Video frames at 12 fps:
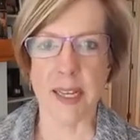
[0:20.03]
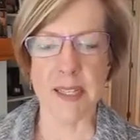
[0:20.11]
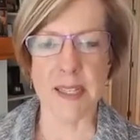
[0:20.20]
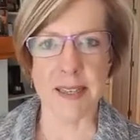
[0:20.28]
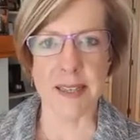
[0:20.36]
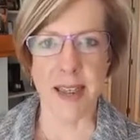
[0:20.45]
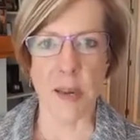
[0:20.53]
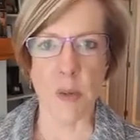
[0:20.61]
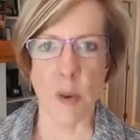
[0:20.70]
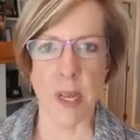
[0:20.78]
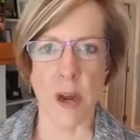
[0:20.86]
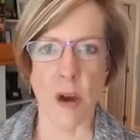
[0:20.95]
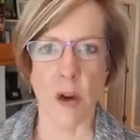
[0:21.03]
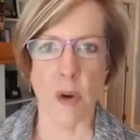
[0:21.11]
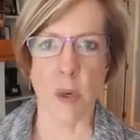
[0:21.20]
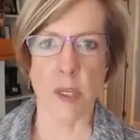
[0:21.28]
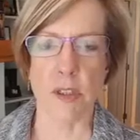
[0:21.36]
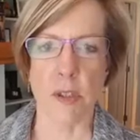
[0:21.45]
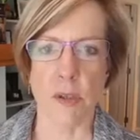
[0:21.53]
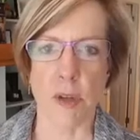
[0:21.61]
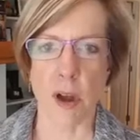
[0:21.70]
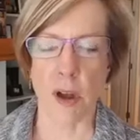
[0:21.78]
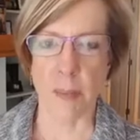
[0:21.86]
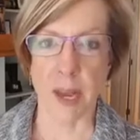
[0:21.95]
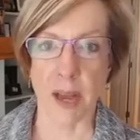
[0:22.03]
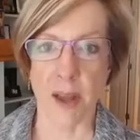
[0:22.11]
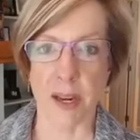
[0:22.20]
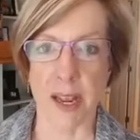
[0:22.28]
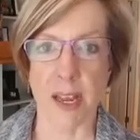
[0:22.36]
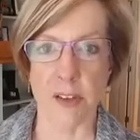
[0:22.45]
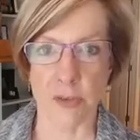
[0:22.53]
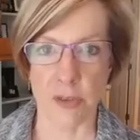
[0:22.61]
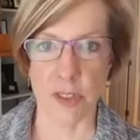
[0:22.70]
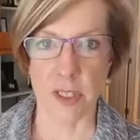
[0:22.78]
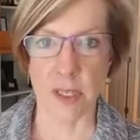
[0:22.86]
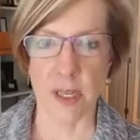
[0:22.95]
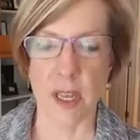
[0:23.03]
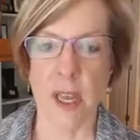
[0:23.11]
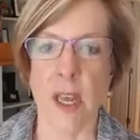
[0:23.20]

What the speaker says: and today we are going to talk about estrogen.